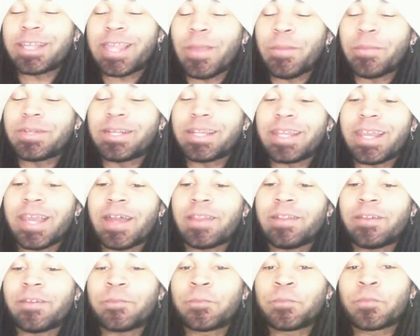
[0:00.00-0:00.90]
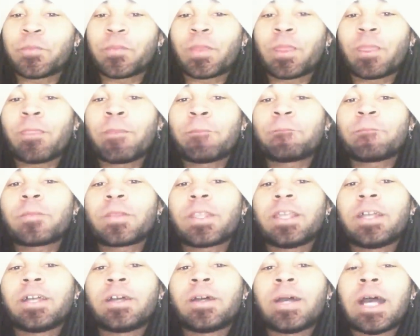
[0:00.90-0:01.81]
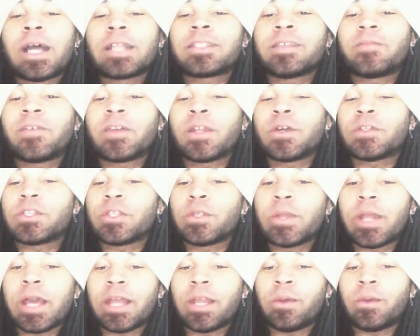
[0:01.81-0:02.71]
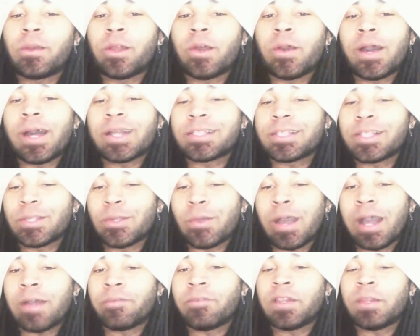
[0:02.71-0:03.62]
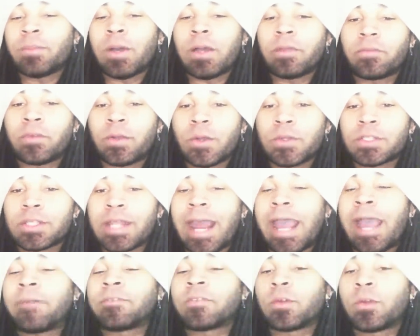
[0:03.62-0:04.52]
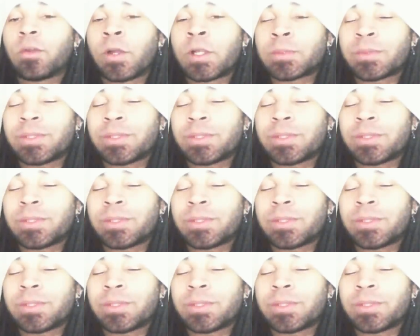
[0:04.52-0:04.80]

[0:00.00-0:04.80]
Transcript: keep it together. For those of you that don't know, I'll tell you how I feel about Frozen afterwards.